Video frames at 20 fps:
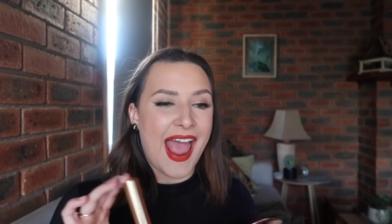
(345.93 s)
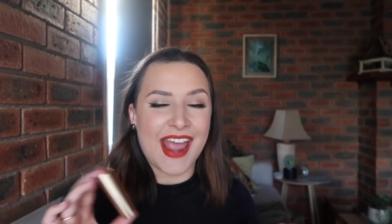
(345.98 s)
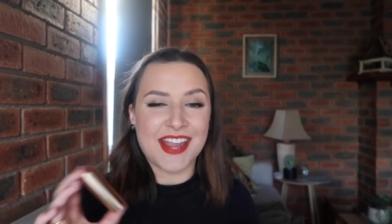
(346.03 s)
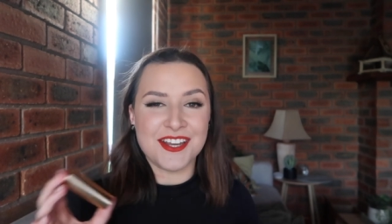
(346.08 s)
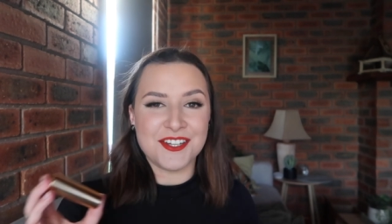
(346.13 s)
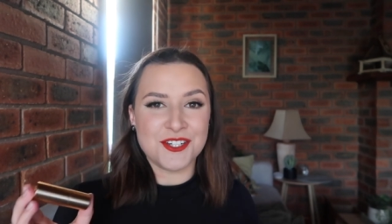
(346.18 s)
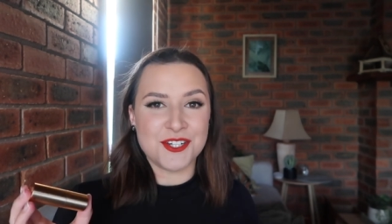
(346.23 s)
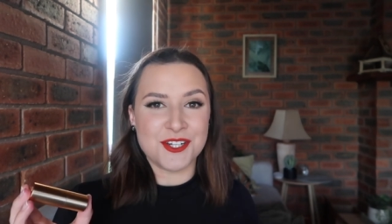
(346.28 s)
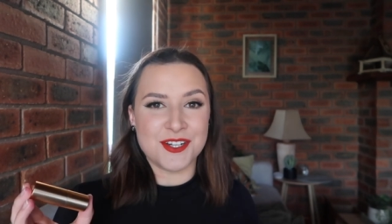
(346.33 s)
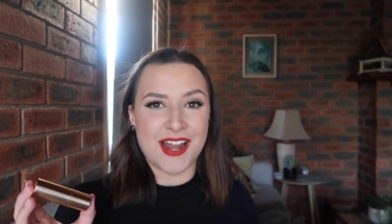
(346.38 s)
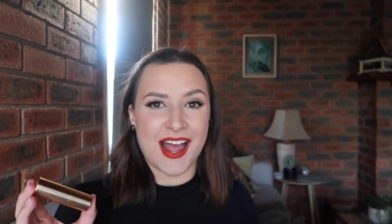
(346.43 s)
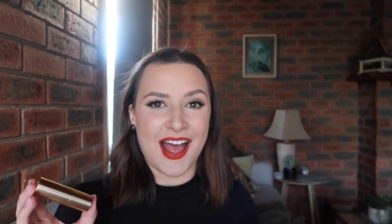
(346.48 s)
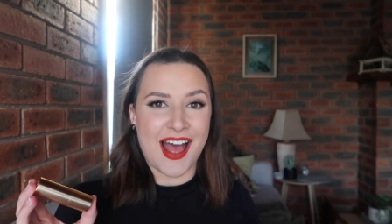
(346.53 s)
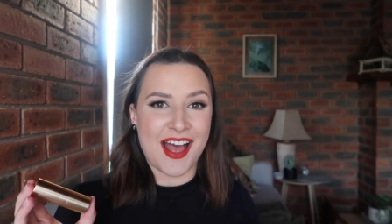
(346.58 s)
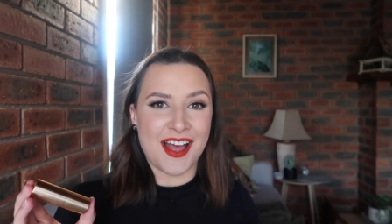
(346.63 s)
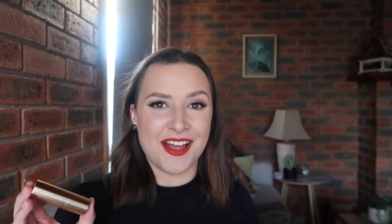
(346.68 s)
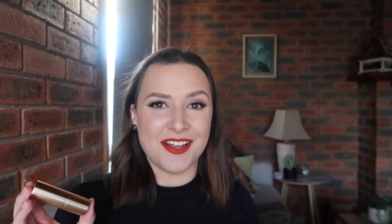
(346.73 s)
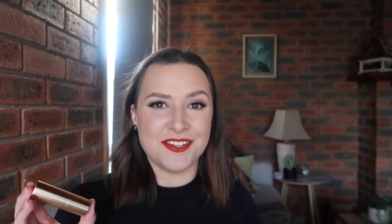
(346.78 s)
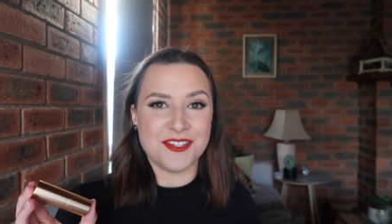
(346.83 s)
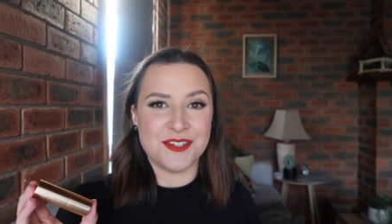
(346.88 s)
ancient
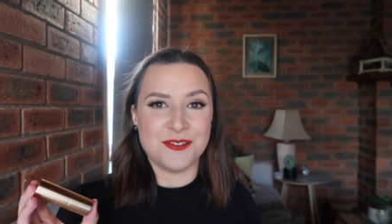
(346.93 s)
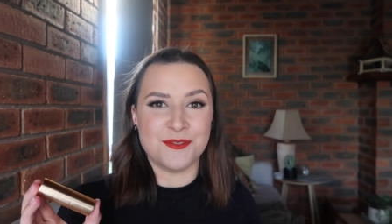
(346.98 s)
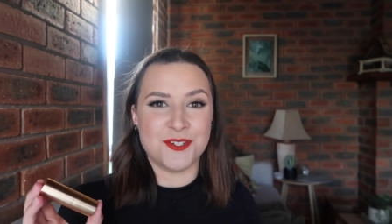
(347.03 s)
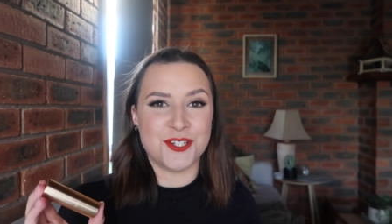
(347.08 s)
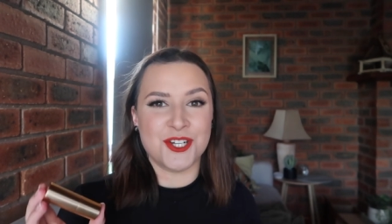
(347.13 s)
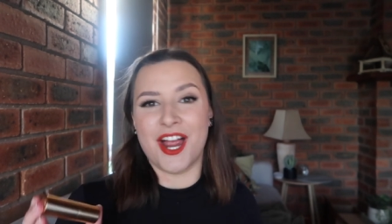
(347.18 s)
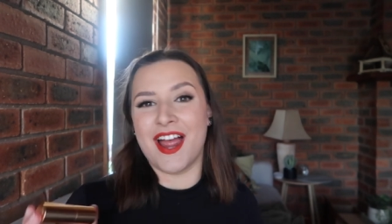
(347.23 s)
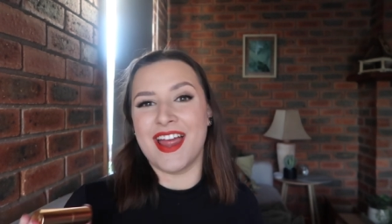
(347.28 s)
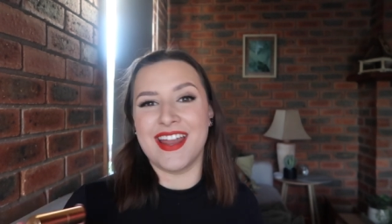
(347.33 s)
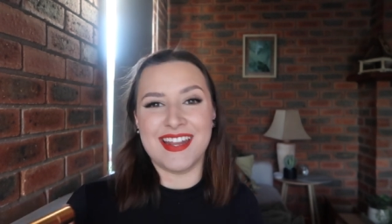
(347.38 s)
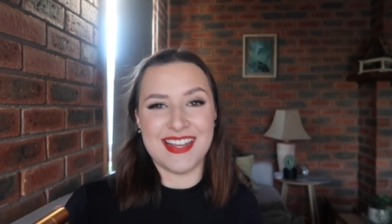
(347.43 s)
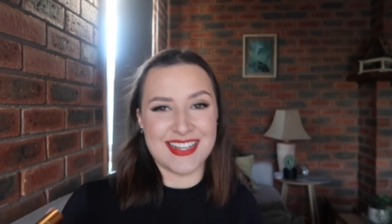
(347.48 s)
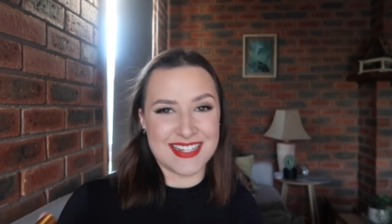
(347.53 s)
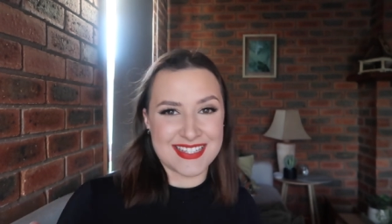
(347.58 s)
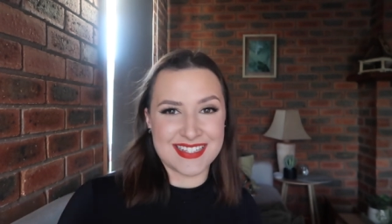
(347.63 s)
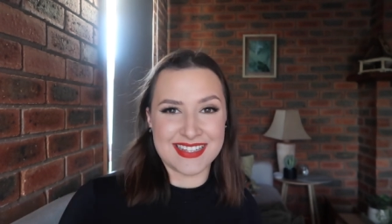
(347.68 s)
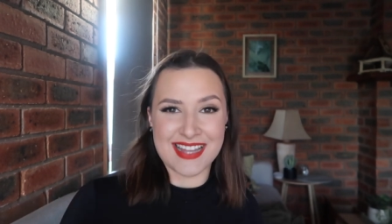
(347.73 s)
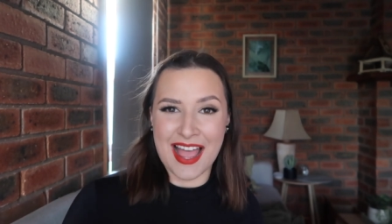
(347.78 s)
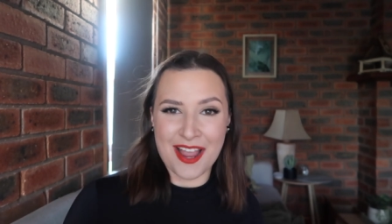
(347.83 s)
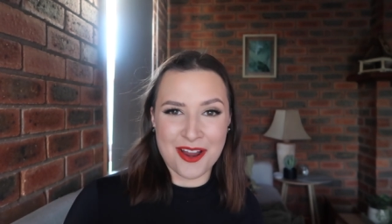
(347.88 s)
art of
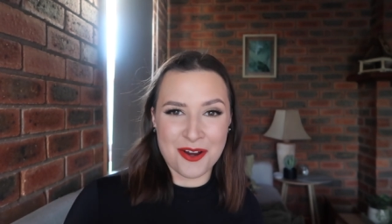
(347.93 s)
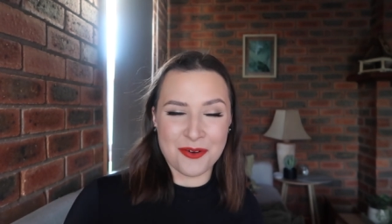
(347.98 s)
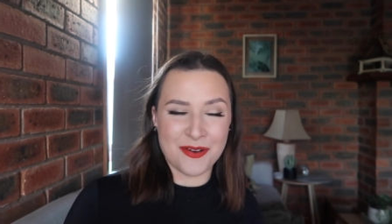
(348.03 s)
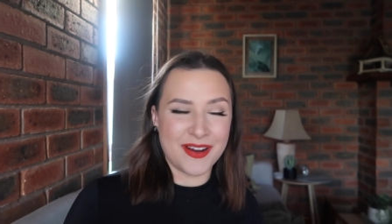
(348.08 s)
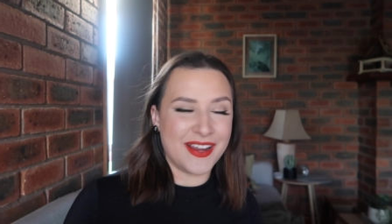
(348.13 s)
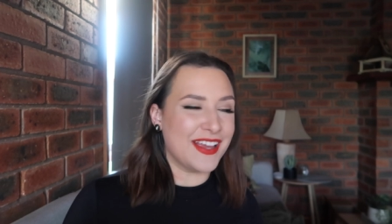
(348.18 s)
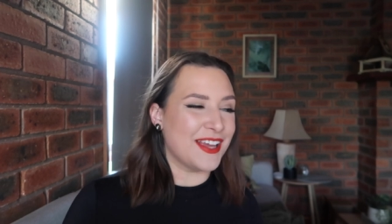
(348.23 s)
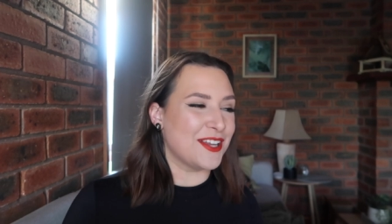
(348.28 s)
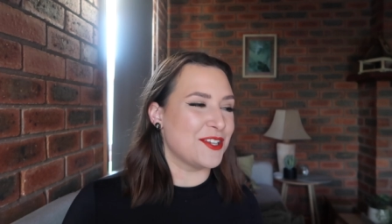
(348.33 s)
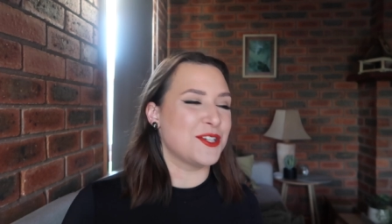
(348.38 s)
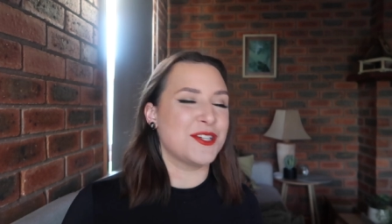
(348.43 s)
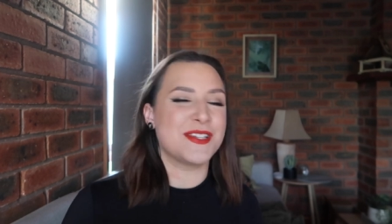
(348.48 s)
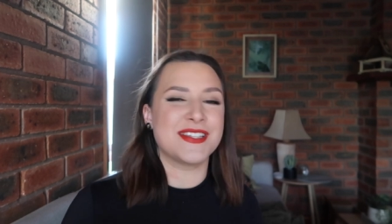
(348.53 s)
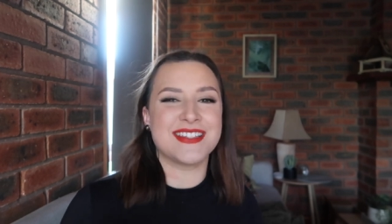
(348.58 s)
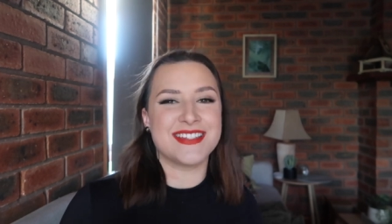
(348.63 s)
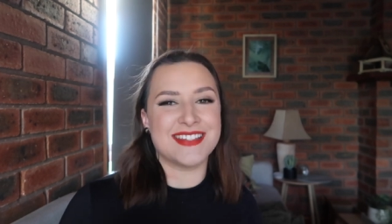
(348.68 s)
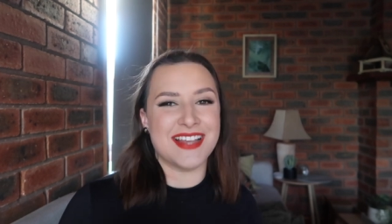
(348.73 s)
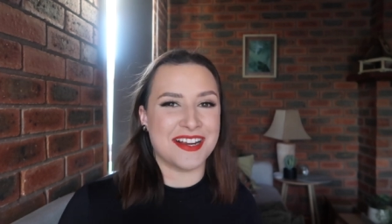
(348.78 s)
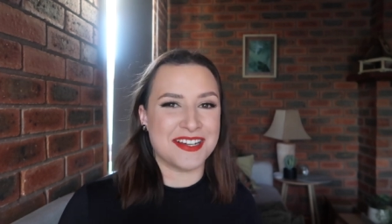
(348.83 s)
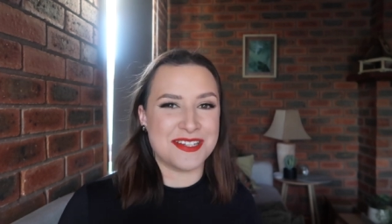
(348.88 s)
Chinese lacquering, it
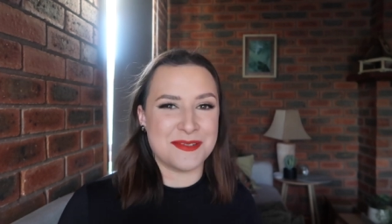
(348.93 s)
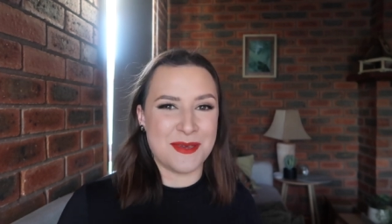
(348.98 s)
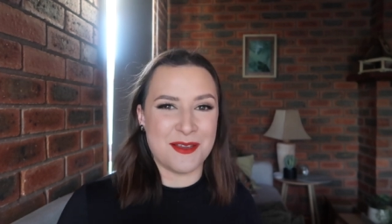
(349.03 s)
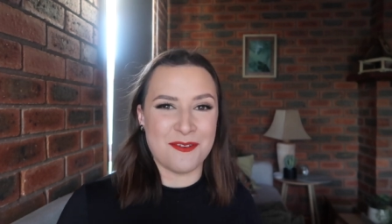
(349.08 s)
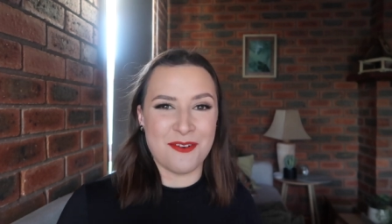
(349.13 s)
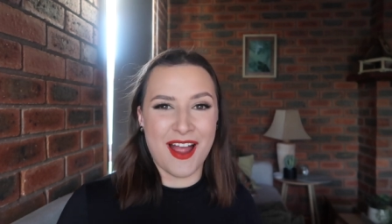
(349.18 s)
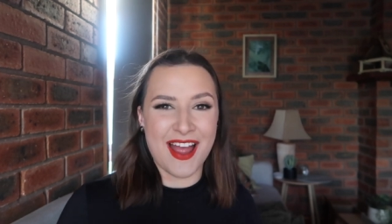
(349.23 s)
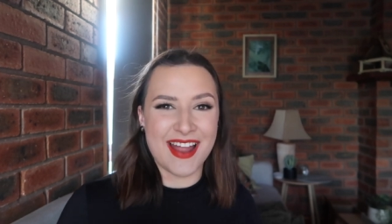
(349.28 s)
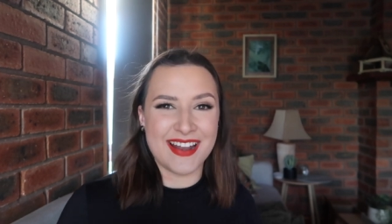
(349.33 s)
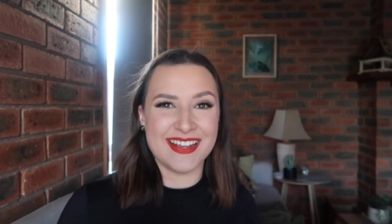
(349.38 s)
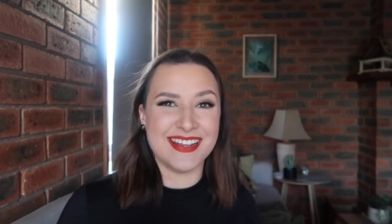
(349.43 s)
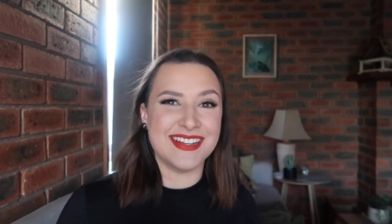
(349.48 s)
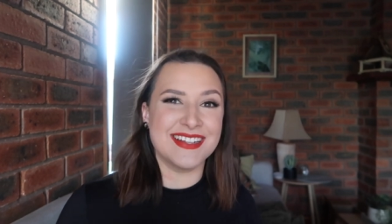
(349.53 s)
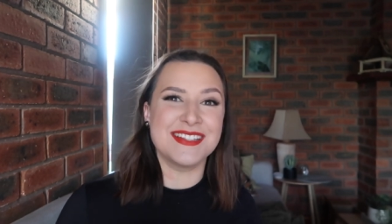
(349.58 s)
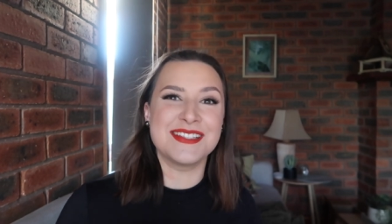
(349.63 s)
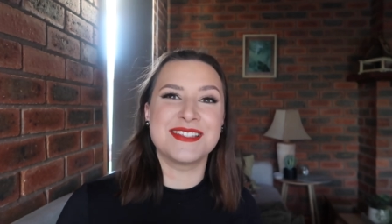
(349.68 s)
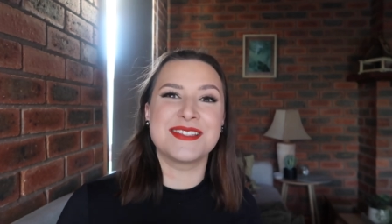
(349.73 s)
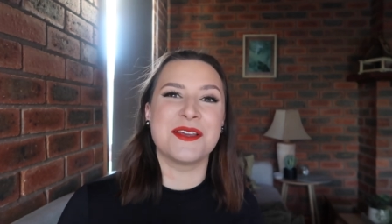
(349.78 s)
just sucked me right in.